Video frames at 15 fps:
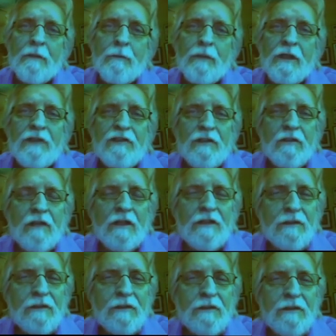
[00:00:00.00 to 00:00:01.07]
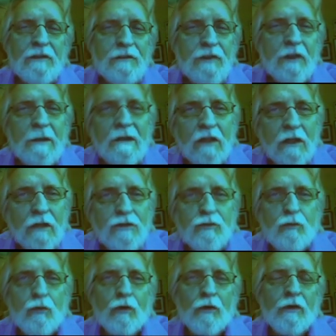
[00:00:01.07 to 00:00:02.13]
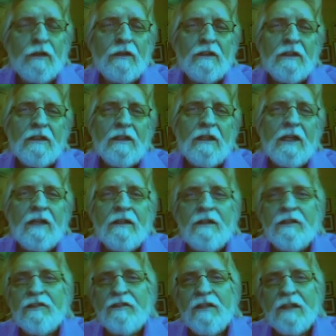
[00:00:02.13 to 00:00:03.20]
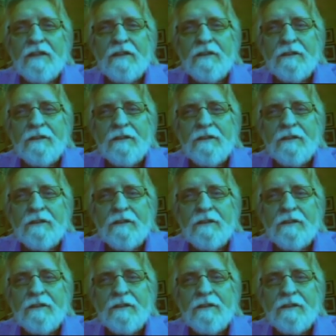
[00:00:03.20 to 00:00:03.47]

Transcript: but it's a very large word, and it is not